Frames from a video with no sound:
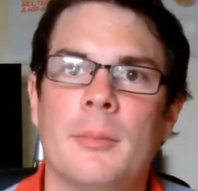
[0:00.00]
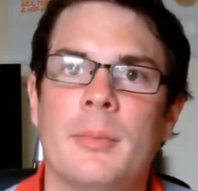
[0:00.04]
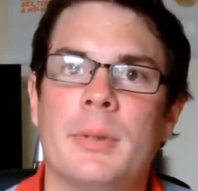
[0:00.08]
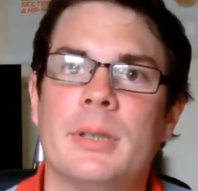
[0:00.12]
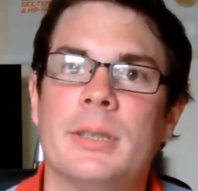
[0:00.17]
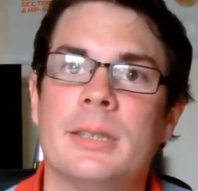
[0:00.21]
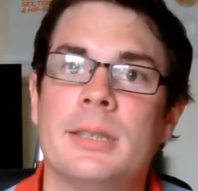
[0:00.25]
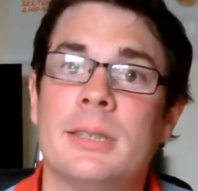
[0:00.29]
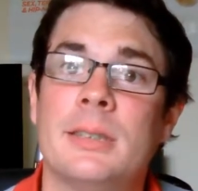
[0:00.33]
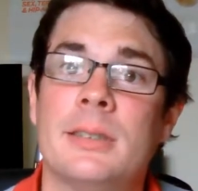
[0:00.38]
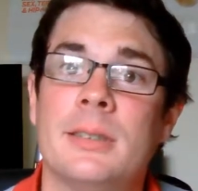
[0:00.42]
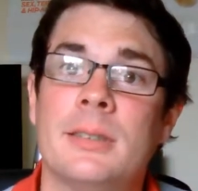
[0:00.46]

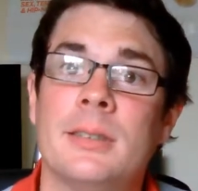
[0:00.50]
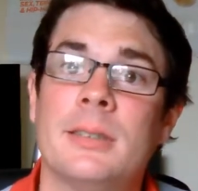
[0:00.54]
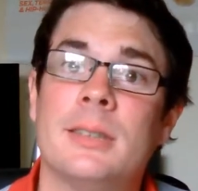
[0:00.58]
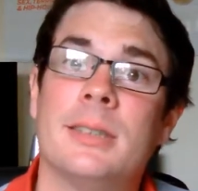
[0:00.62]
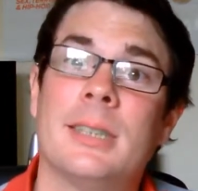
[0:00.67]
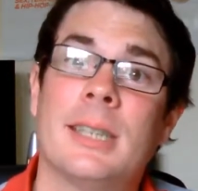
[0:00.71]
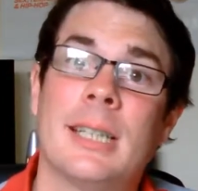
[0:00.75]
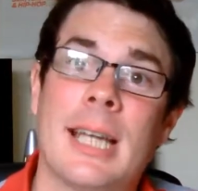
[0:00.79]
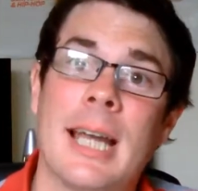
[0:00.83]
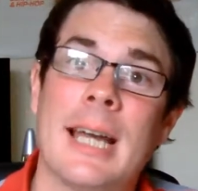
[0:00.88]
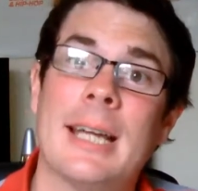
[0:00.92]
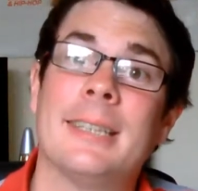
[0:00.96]
But
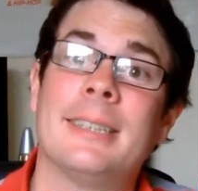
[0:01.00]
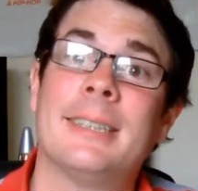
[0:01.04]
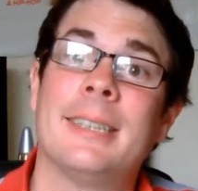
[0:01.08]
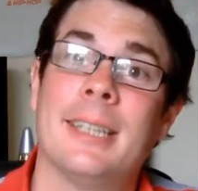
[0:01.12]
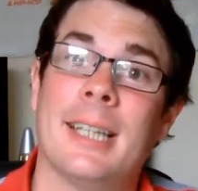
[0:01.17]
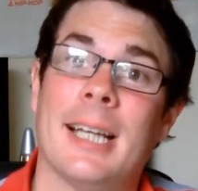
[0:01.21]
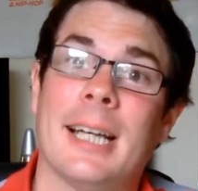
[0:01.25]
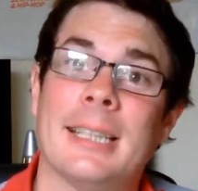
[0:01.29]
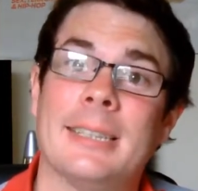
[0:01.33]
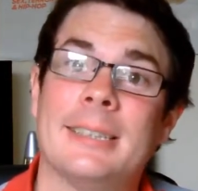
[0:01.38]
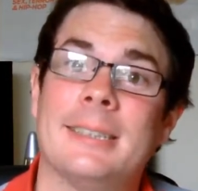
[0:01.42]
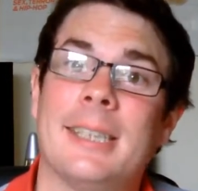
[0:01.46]
to get
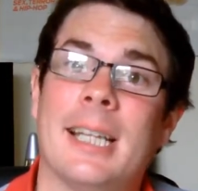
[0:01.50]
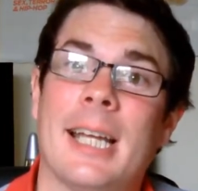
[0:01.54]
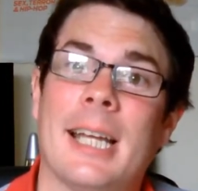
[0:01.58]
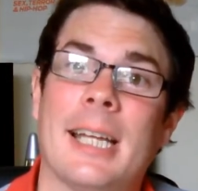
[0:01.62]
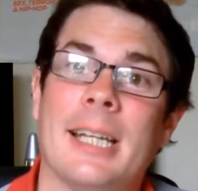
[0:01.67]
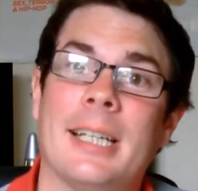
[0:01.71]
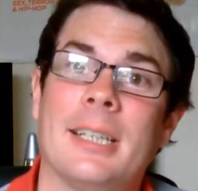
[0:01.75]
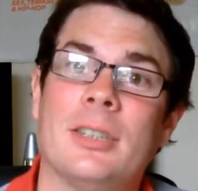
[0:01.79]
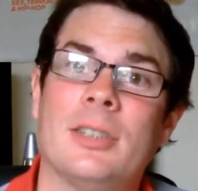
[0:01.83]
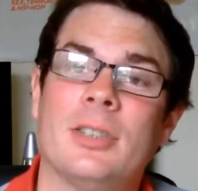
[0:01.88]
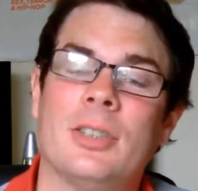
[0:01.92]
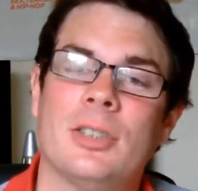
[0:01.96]
to that
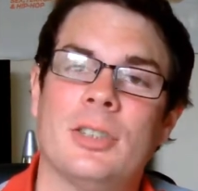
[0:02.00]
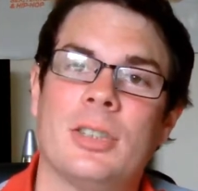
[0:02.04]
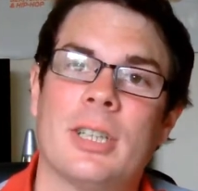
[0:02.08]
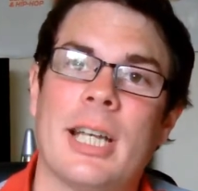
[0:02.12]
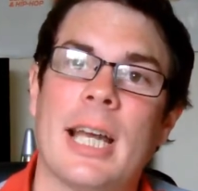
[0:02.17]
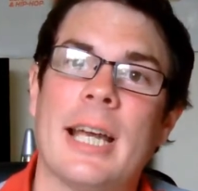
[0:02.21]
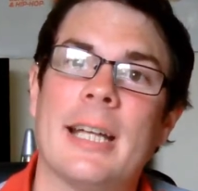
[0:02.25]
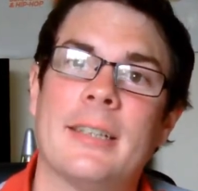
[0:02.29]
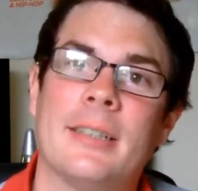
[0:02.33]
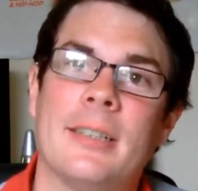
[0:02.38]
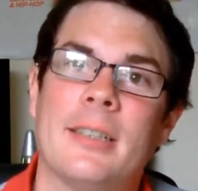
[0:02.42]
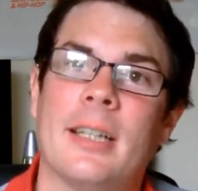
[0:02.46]
stage,
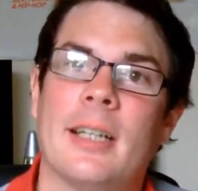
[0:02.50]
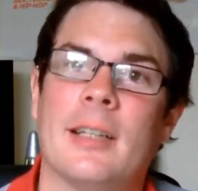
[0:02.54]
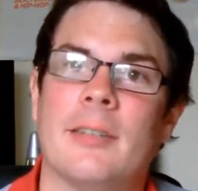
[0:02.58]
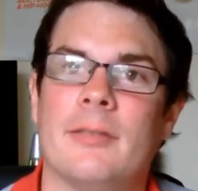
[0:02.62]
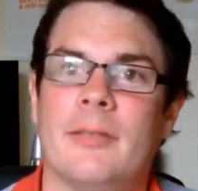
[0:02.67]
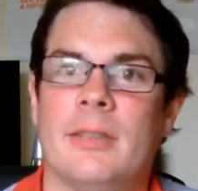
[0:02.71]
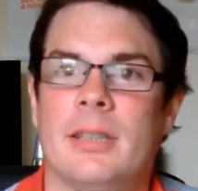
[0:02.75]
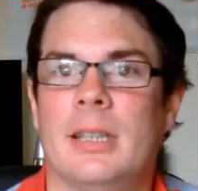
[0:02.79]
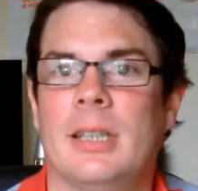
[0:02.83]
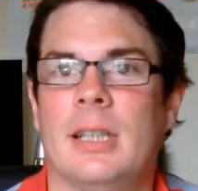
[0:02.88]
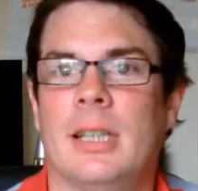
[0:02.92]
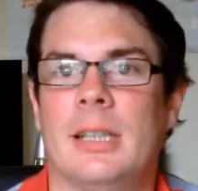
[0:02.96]
to get to that
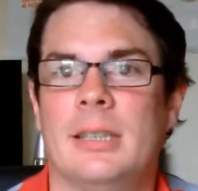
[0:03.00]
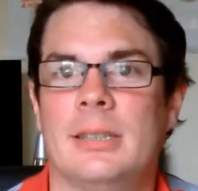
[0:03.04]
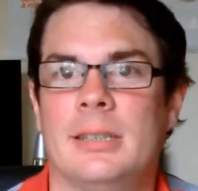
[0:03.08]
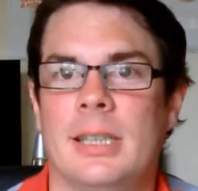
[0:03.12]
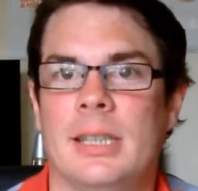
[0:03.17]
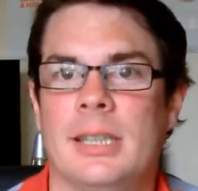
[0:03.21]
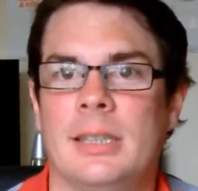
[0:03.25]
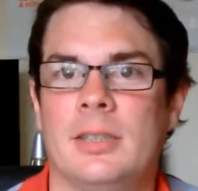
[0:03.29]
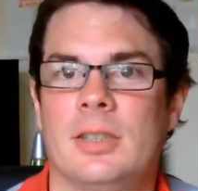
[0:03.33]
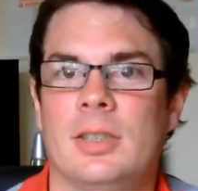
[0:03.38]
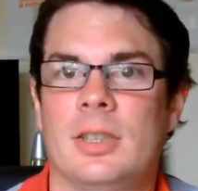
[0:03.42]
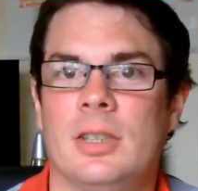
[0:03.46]

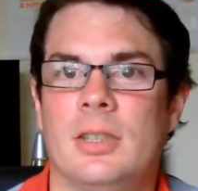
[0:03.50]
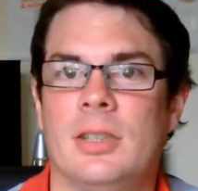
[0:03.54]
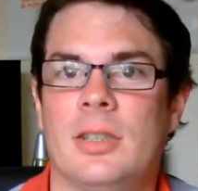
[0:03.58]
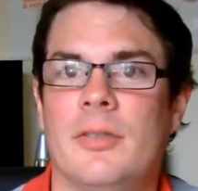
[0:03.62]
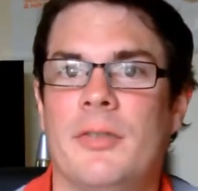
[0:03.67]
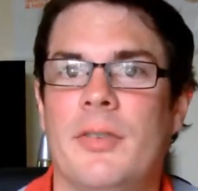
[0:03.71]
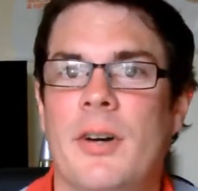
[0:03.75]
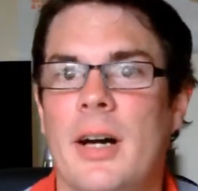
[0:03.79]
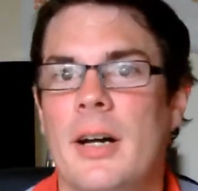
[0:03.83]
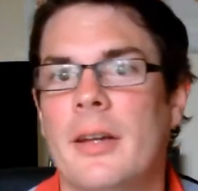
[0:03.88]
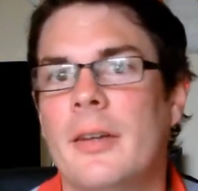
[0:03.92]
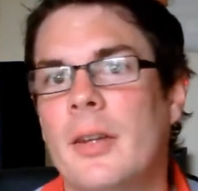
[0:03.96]
realization, and
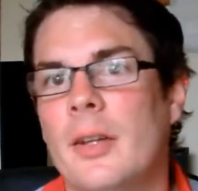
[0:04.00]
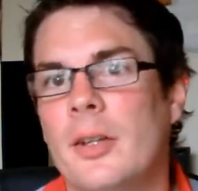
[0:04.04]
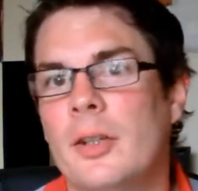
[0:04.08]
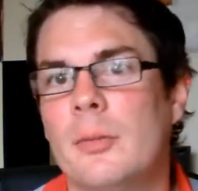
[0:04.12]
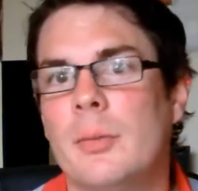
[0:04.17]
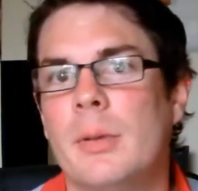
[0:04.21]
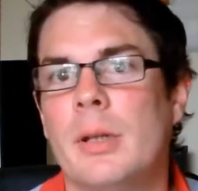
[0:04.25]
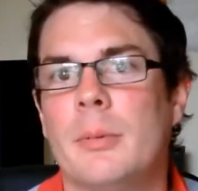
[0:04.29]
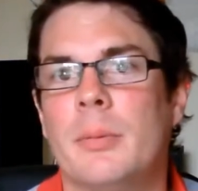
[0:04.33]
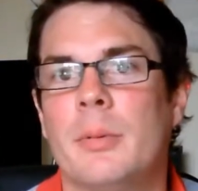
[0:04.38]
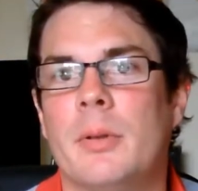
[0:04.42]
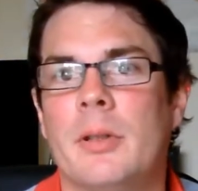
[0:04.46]
to find
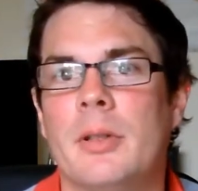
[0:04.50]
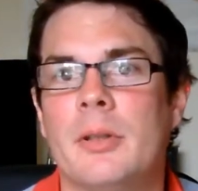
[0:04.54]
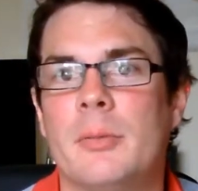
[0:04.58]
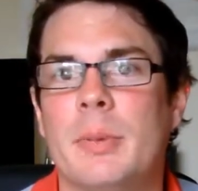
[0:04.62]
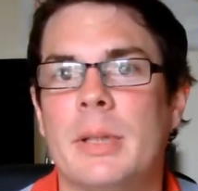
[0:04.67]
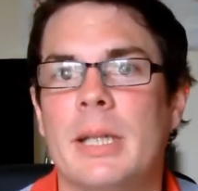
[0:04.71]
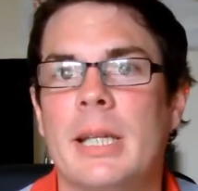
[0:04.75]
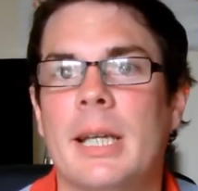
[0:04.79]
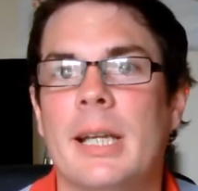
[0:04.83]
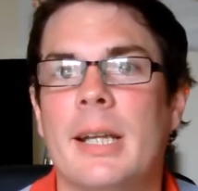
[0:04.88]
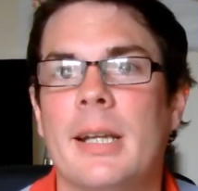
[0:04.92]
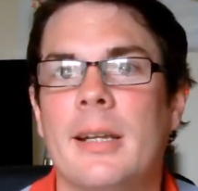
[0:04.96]
those people has
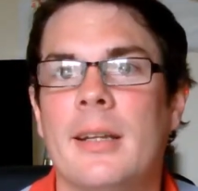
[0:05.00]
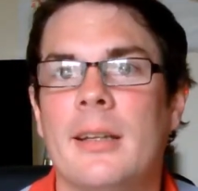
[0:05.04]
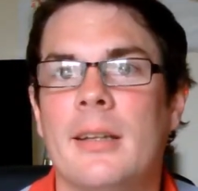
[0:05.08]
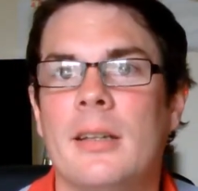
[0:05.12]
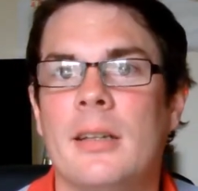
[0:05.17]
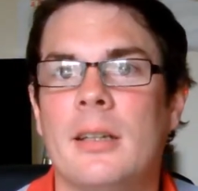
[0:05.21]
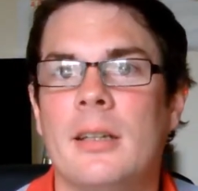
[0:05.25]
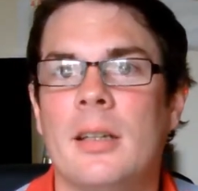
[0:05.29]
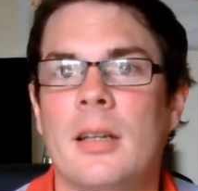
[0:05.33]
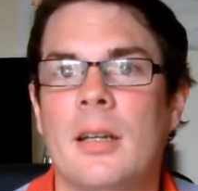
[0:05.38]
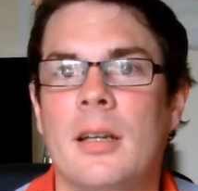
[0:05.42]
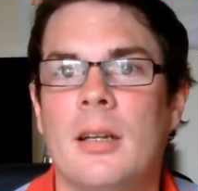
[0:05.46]
been
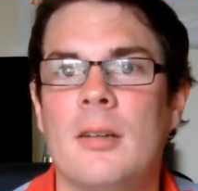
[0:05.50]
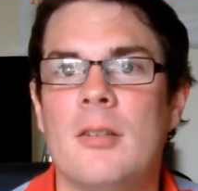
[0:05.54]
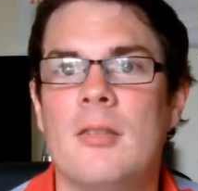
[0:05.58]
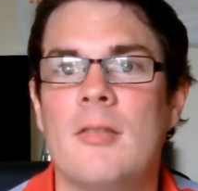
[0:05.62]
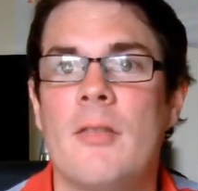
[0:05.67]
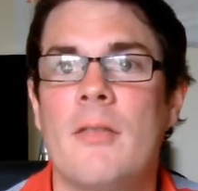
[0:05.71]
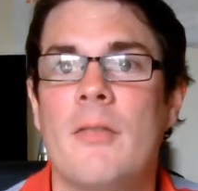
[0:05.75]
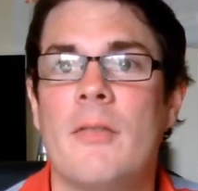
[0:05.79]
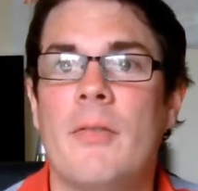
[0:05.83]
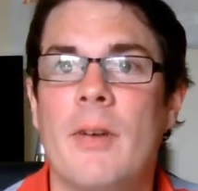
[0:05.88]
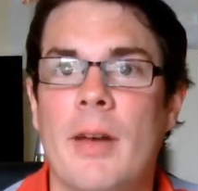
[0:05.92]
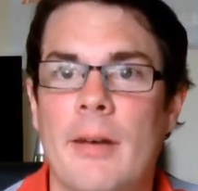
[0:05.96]

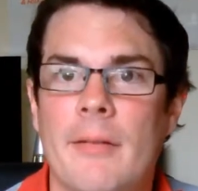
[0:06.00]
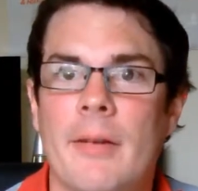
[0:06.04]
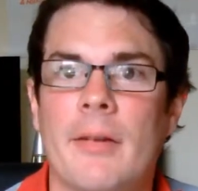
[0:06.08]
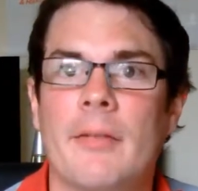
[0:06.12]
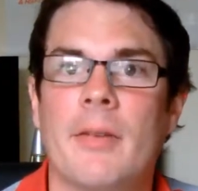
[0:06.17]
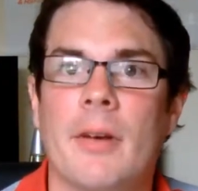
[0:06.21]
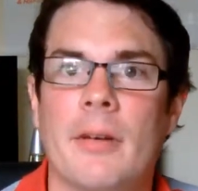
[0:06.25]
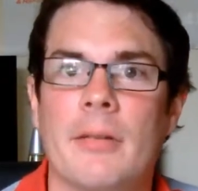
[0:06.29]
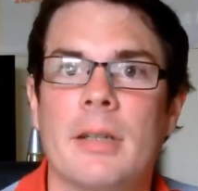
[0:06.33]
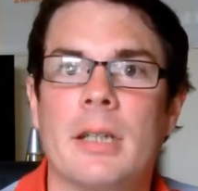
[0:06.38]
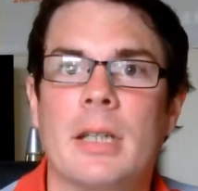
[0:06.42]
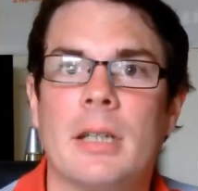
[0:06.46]

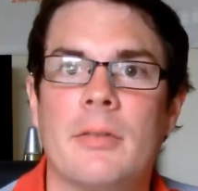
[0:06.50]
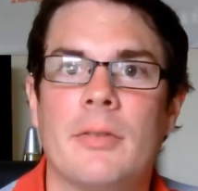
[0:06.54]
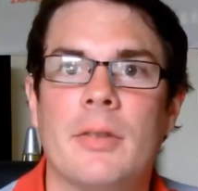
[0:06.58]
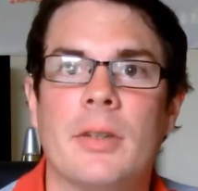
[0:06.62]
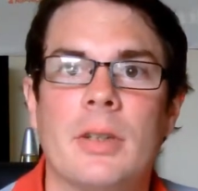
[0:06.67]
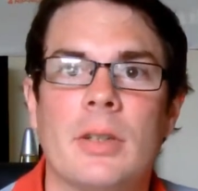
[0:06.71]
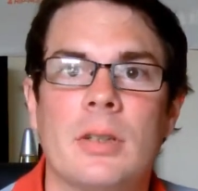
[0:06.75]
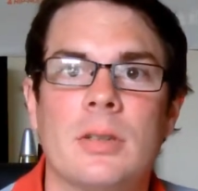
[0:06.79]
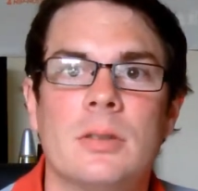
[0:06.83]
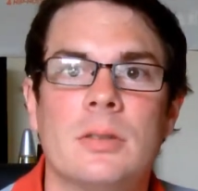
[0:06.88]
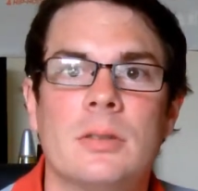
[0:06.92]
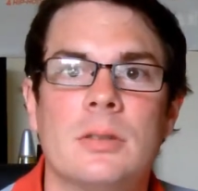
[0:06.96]
very
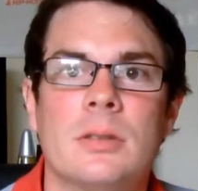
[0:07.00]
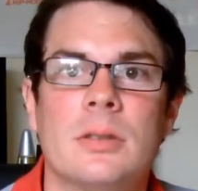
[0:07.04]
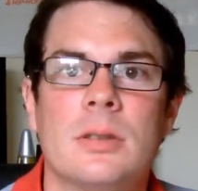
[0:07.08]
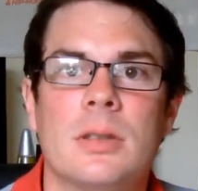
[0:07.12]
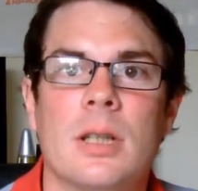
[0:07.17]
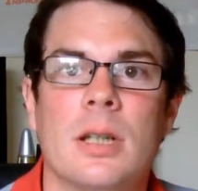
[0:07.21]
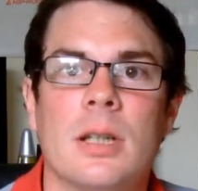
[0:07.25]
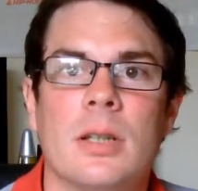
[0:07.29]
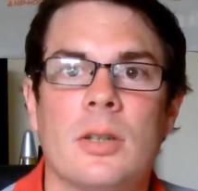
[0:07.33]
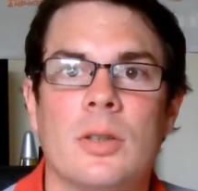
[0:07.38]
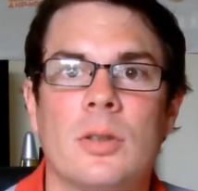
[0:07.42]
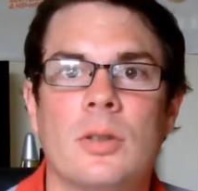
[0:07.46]
difficult.
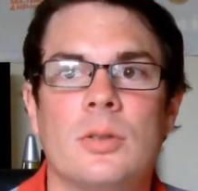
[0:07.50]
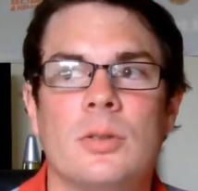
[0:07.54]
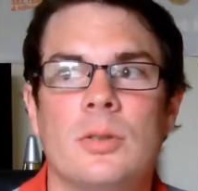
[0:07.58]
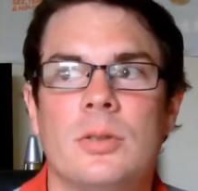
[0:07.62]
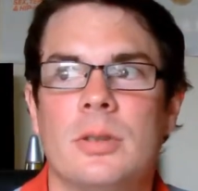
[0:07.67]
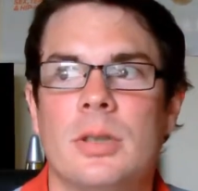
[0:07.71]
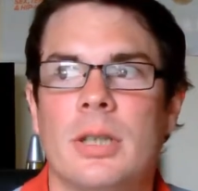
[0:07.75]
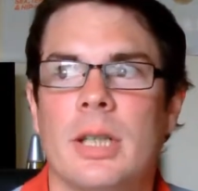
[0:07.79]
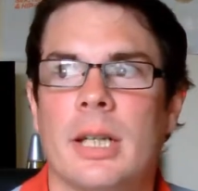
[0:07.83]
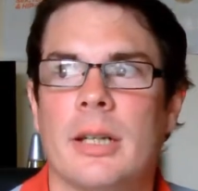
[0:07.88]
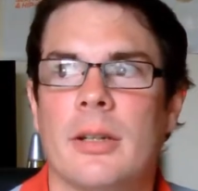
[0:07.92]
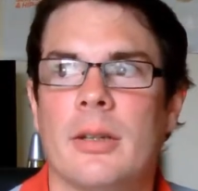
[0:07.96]
And
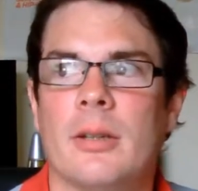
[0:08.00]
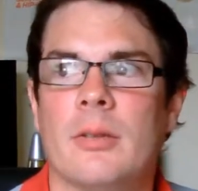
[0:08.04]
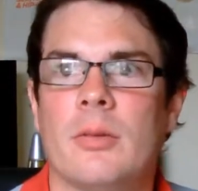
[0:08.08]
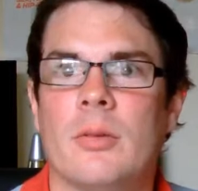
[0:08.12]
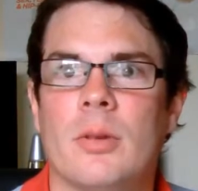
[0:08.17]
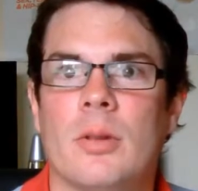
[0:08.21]
also, you know,